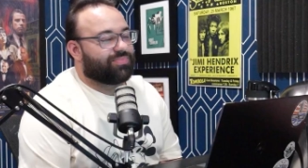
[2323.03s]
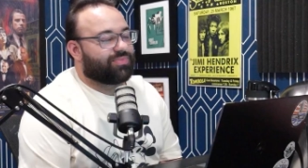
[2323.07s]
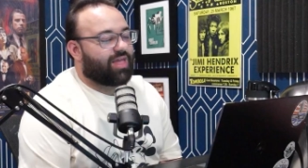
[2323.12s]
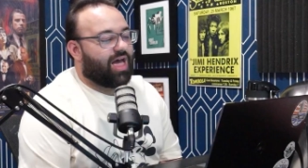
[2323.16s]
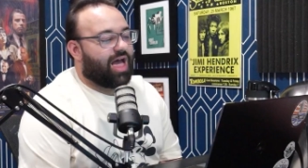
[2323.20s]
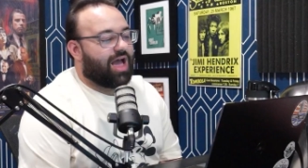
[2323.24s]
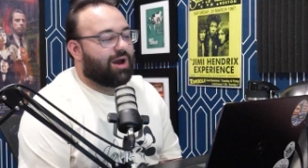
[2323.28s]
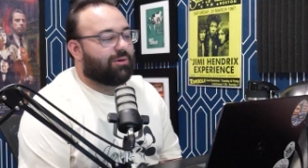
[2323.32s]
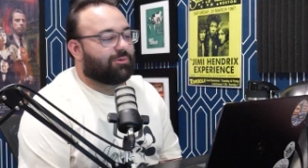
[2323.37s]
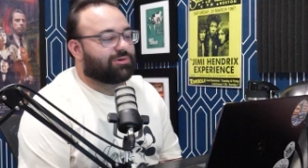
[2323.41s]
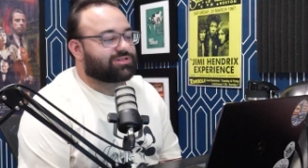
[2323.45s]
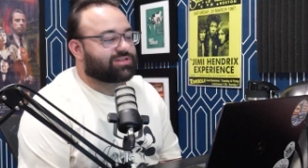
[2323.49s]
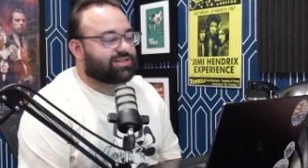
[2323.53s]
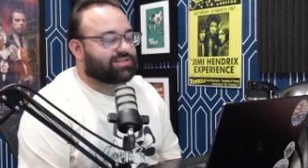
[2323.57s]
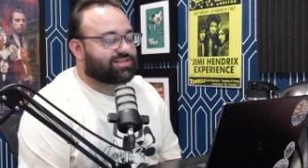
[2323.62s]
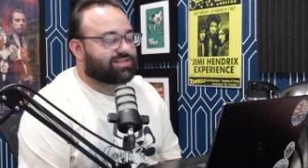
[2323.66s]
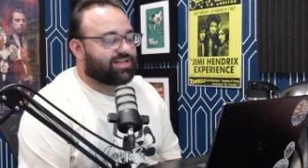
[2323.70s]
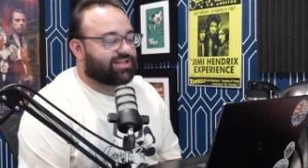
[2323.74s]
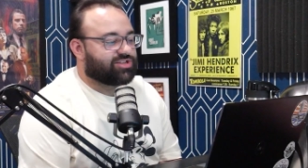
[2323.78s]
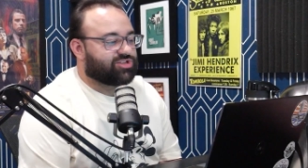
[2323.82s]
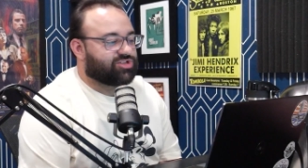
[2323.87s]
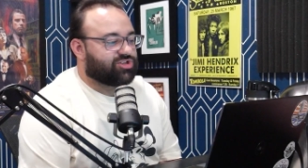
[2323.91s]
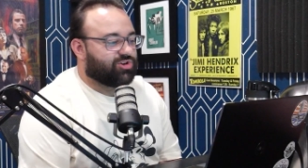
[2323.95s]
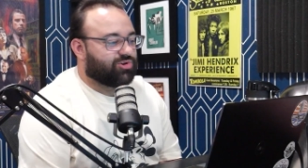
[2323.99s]
I was going to say
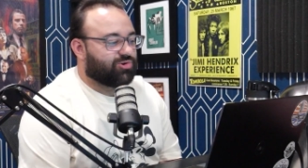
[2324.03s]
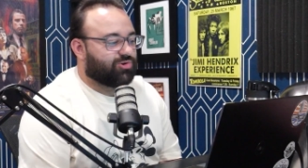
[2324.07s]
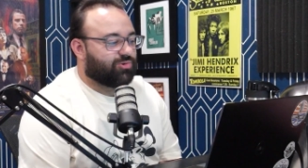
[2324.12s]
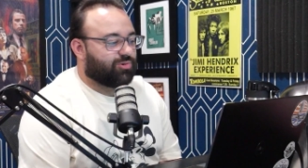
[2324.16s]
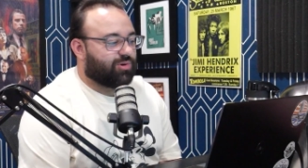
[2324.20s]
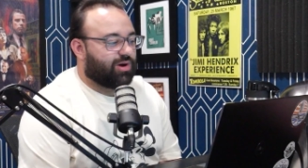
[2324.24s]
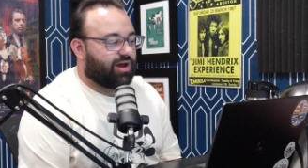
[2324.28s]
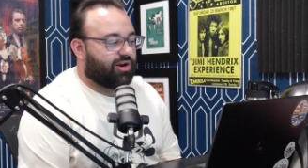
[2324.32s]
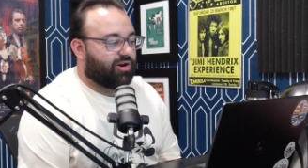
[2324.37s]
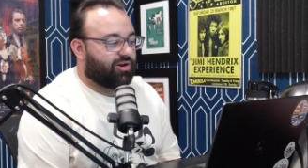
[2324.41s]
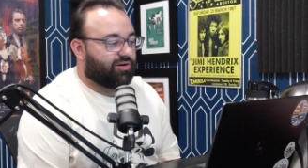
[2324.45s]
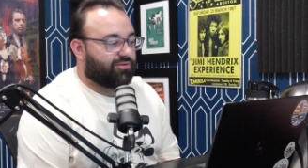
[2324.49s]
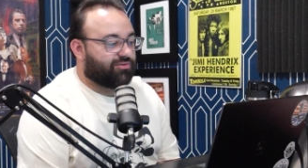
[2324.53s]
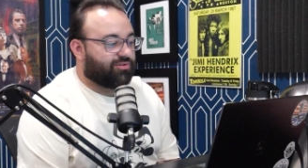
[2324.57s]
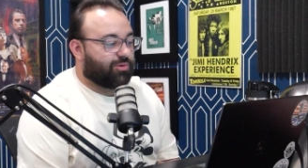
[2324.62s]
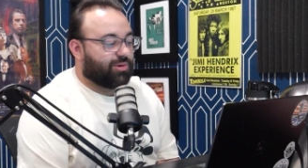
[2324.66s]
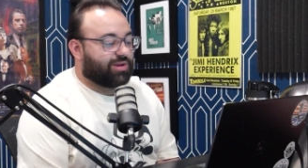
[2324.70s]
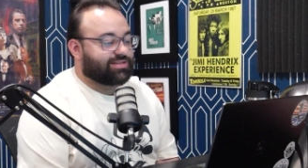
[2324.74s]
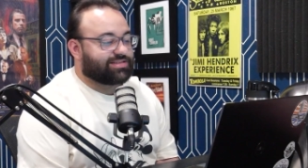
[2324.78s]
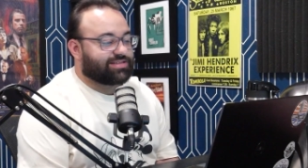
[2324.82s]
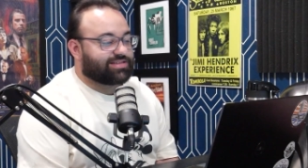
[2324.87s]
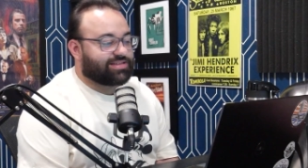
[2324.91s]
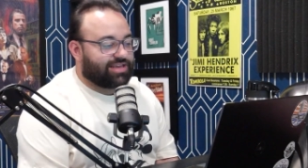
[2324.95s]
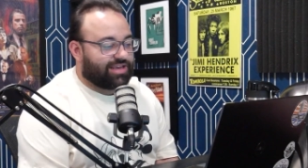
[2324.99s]
too, I don't know if you
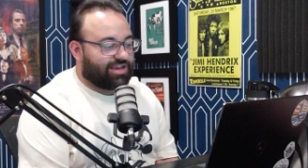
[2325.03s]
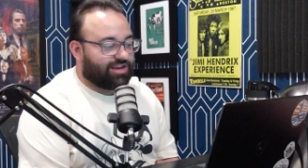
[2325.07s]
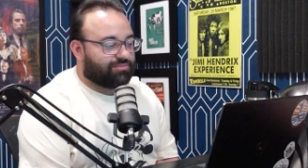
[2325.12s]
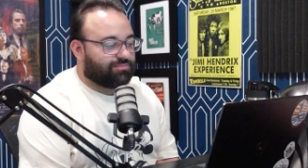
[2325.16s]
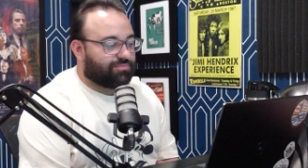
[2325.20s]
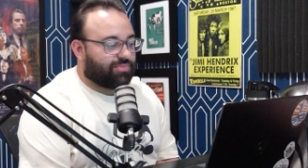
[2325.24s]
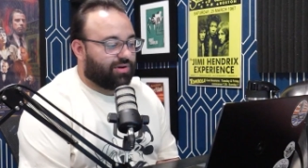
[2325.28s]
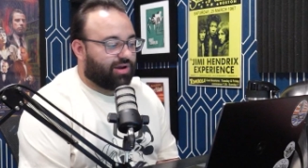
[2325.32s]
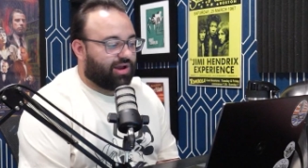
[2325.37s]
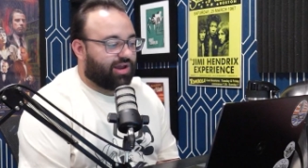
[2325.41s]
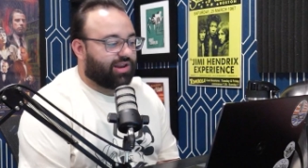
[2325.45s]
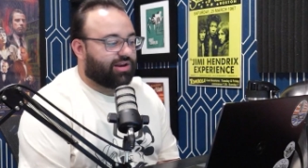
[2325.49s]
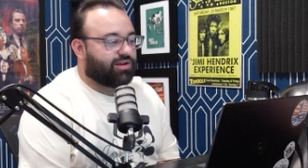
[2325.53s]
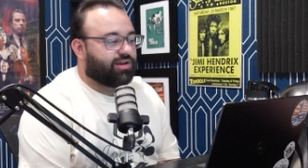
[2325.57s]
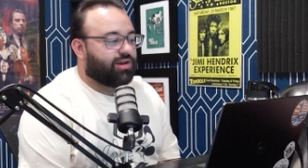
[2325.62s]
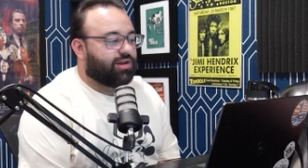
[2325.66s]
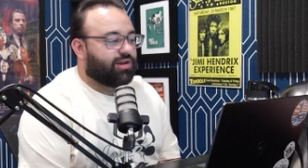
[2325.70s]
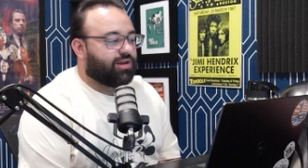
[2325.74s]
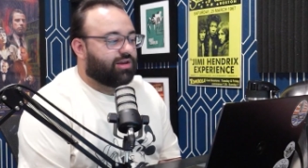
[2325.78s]
had seen, but